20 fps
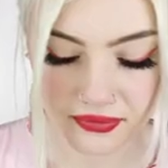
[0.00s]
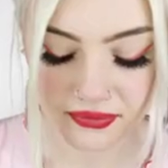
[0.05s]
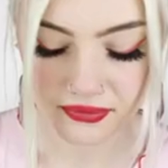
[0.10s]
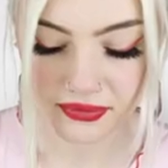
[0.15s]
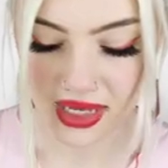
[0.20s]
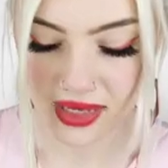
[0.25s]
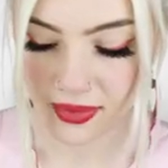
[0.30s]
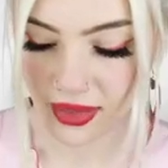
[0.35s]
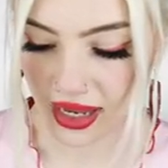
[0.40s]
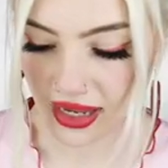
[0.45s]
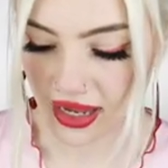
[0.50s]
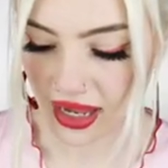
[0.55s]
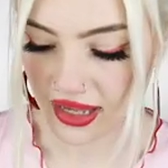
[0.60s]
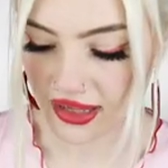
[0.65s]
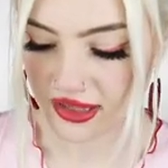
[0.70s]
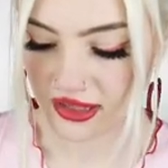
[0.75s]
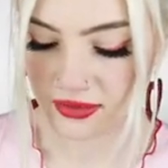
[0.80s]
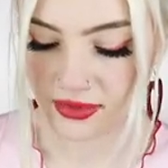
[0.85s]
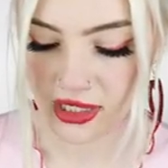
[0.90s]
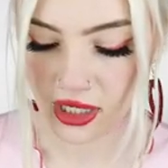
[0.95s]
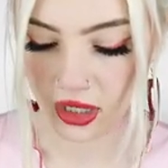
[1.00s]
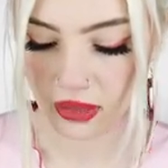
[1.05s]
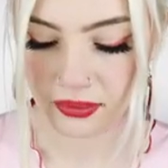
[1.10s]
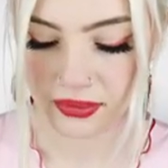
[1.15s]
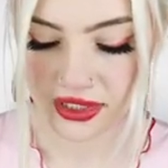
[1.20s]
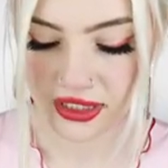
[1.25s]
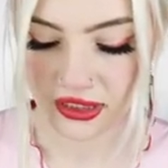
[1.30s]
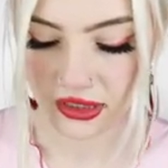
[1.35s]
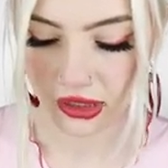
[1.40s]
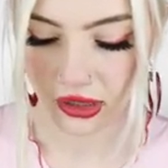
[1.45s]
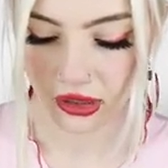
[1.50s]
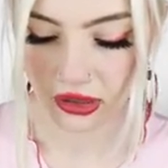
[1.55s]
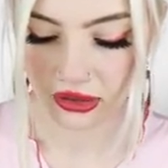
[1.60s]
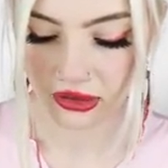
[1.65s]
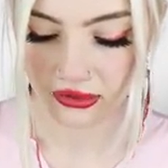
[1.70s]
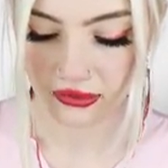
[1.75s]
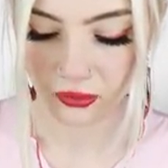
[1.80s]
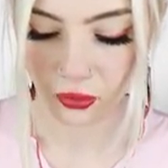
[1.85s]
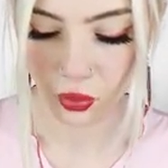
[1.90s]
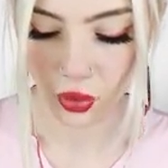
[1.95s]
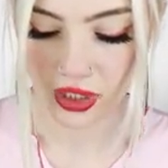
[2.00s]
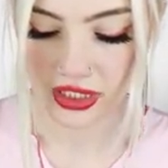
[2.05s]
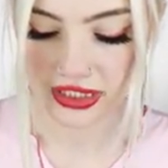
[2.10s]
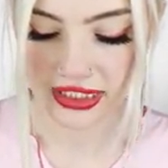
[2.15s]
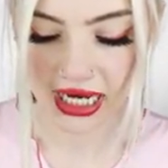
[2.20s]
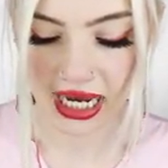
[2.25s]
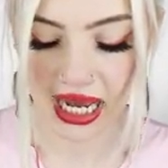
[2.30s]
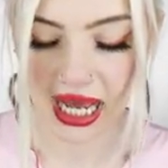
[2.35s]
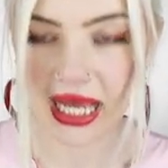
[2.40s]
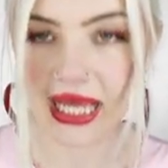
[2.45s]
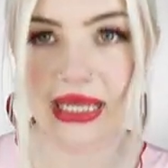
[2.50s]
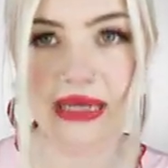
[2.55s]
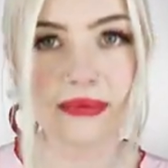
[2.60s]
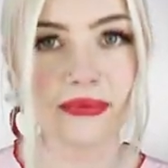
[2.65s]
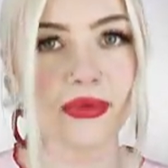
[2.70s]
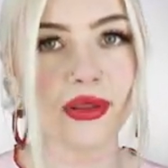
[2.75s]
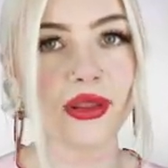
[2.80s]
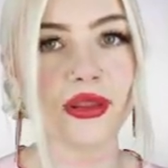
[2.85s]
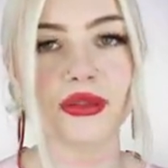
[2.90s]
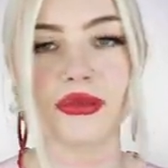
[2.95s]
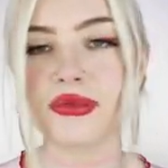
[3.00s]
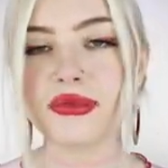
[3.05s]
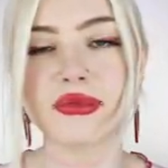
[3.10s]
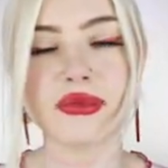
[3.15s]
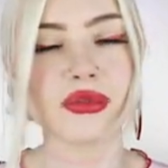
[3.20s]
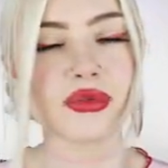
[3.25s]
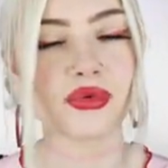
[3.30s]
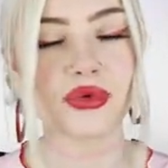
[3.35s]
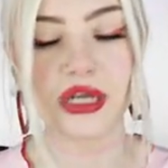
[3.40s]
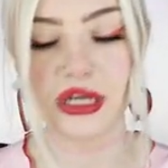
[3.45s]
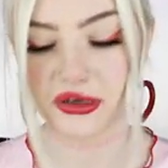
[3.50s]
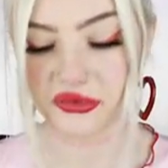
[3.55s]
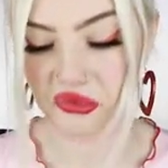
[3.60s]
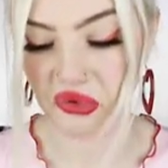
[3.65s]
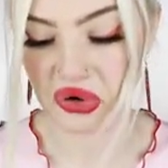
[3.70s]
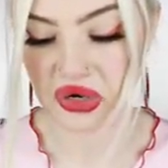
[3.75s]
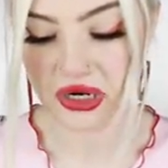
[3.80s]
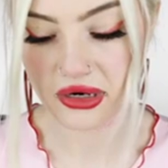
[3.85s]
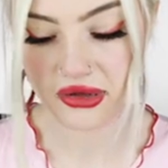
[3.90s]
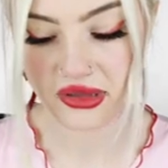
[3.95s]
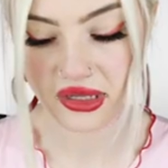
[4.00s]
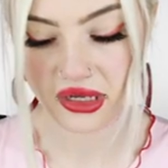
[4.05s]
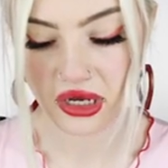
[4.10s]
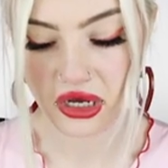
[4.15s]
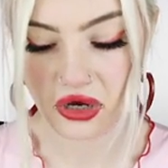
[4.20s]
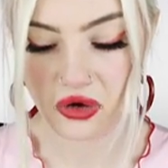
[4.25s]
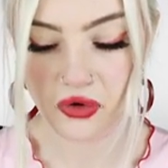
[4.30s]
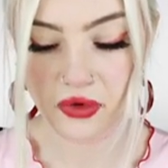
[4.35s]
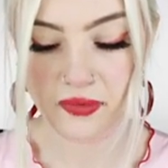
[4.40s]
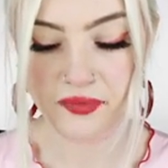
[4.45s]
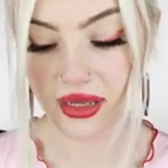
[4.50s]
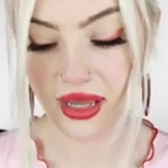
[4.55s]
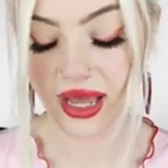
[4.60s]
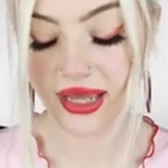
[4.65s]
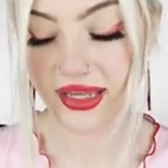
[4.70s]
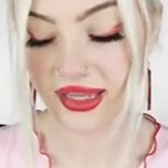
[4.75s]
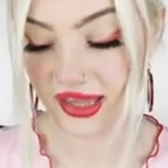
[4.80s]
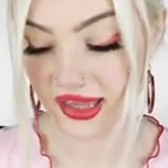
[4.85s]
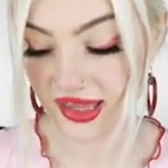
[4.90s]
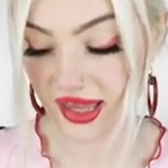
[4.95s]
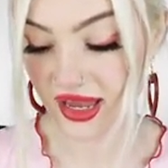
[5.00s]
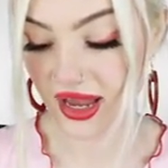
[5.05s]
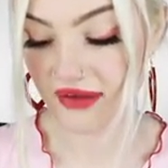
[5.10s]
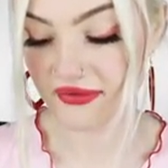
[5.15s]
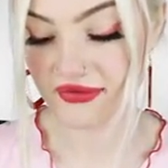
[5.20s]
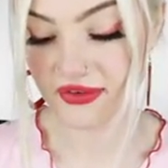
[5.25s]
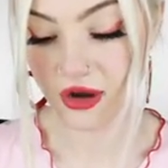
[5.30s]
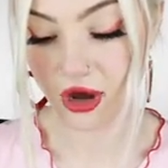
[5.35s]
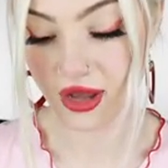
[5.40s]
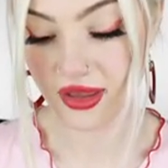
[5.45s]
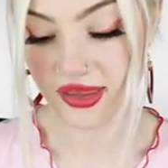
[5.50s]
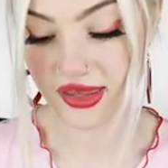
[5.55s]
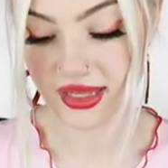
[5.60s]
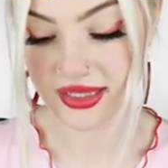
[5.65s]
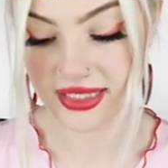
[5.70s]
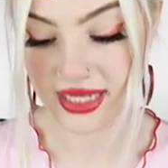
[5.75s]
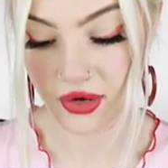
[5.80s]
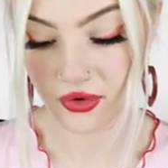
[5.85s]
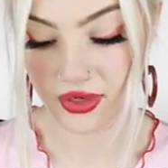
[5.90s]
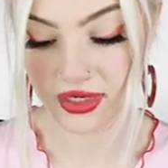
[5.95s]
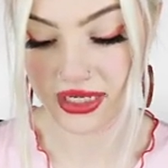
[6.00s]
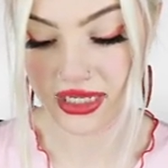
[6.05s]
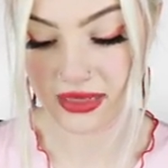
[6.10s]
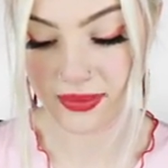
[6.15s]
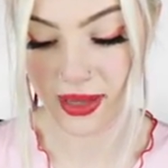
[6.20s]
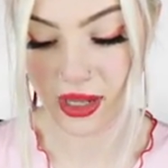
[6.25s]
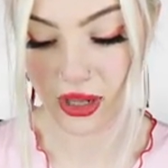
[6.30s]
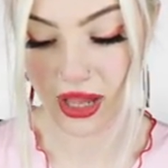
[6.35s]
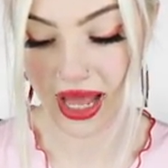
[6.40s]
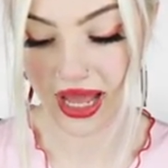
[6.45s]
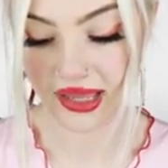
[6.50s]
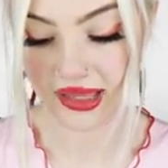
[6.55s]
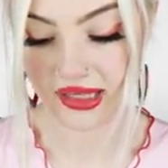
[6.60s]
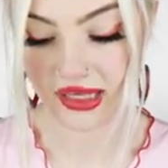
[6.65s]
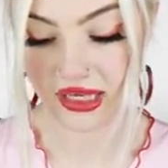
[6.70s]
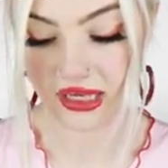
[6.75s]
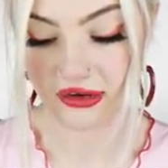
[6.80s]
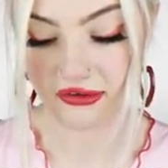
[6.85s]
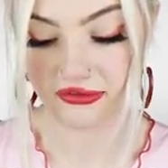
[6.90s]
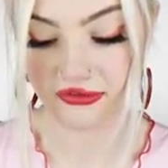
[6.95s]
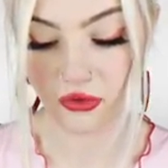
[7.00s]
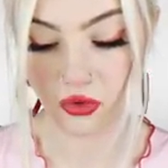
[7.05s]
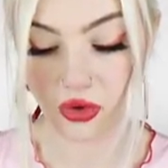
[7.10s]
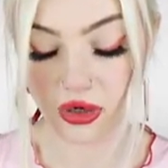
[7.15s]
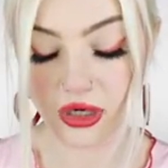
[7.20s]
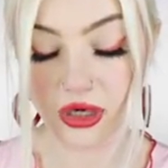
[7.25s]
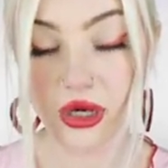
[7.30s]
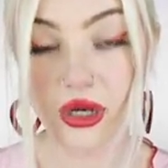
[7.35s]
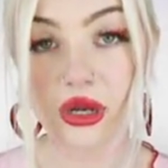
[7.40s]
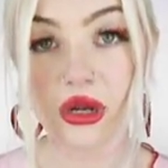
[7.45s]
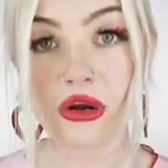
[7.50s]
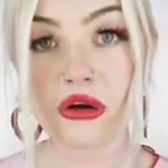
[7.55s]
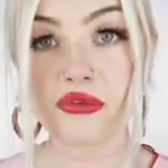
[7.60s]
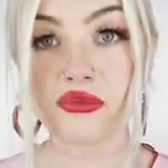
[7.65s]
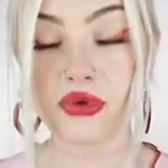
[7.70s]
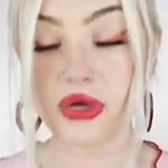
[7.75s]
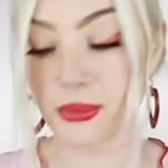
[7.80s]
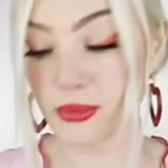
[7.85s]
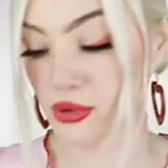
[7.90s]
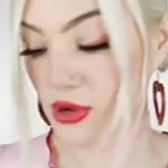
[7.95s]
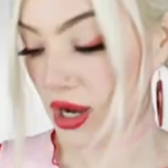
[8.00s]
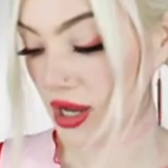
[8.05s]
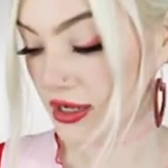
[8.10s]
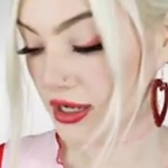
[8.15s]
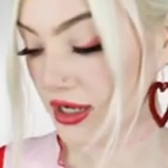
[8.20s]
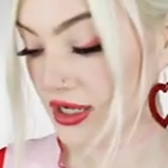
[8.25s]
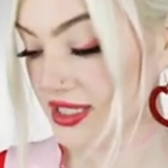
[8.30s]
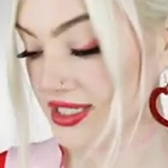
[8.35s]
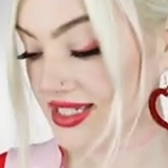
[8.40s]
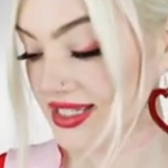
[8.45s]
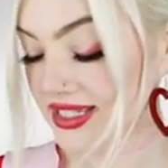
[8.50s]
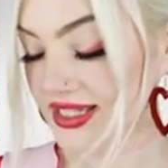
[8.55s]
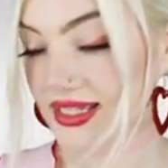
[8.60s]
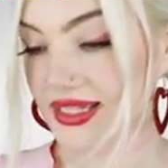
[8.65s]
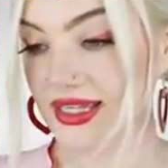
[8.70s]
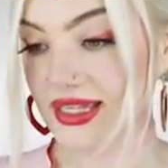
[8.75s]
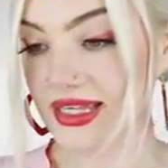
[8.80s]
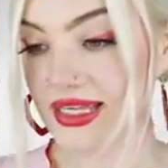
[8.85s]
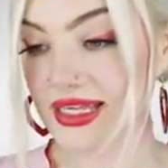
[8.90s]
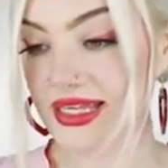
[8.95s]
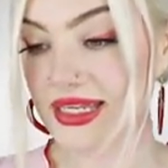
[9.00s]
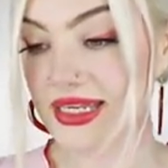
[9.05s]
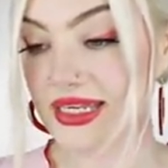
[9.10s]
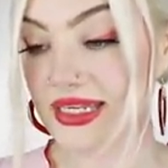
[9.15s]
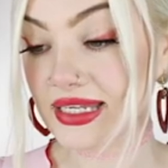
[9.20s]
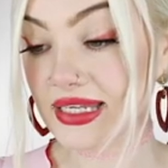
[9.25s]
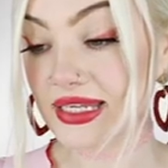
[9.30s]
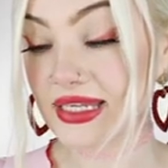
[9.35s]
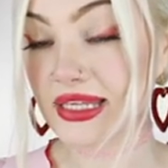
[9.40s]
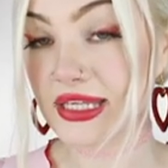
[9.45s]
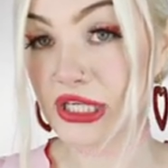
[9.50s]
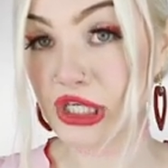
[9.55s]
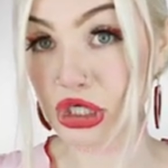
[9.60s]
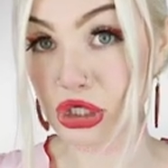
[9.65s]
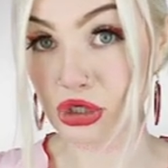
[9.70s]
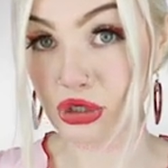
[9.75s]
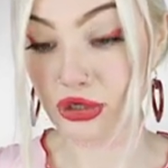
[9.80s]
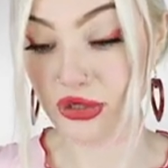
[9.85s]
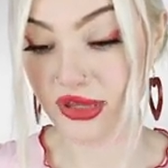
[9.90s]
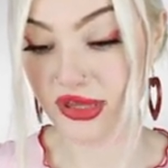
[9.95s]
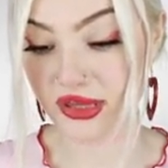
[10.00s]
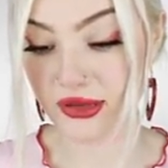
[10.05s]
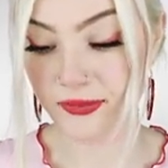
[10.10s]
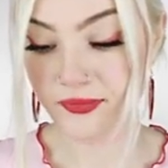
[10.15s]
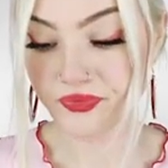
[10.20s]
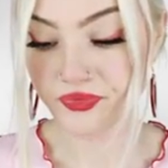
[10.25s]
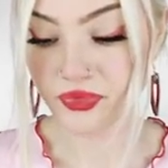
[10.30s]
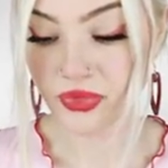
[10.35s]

Maybe I asked to be on PR one time three or four years ago. I can say I've not sent out an email asking for free product in years.